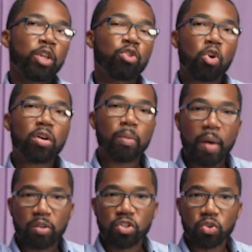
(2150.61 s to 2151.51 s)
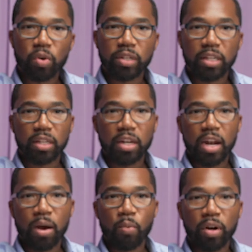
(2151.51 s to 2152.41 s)
you talked about storytelling,
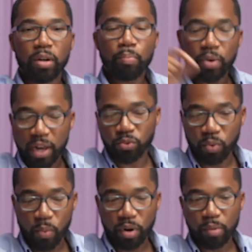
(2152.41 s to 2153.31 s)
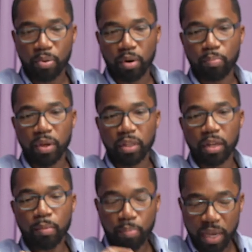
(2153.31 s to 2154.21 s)
and I wanted to put that's why I wanted to put a pin,
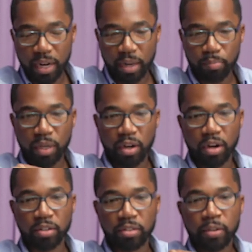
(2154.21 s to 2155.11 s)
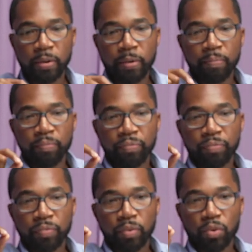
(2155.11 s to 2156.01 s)
a pin in it because
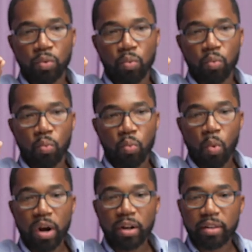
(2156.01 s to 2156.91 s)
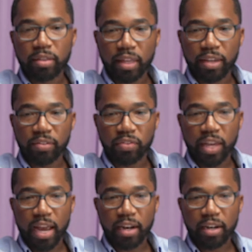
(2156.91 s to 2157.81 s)
one of the things
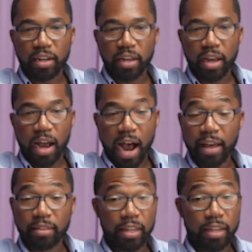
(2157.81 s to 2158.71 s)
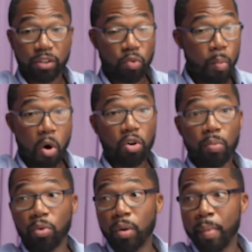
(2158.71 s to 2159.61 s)
that I think is
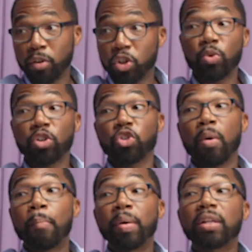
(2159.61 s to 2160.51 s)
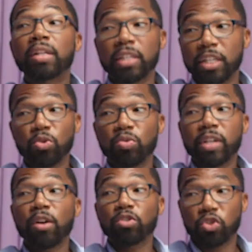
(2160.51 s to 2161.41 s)
remarkable about you is your ability to tell